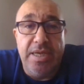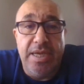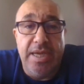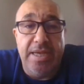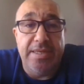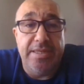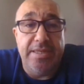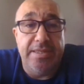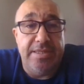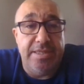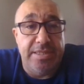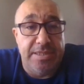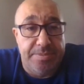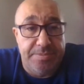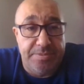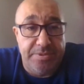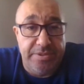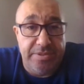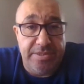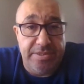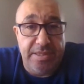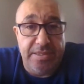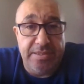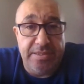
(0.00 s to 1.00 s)
and it is
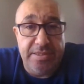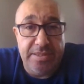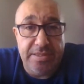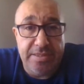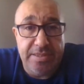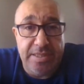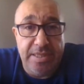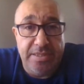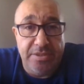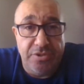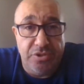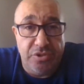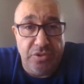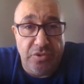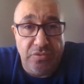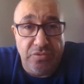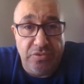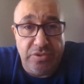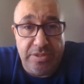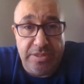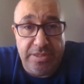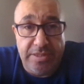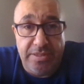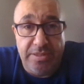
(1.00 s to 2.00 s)
presented and
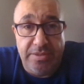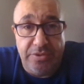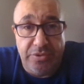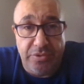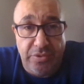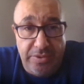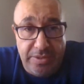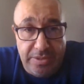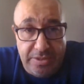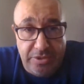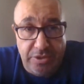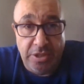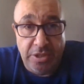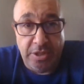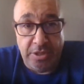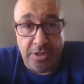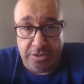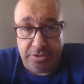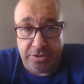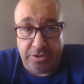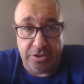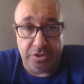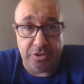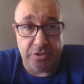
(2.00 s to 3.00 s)
shows the current
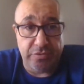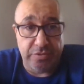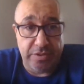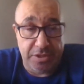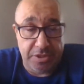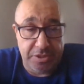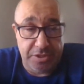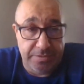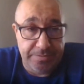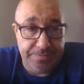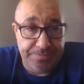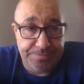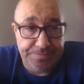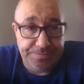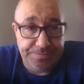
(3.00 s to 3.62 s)
situation.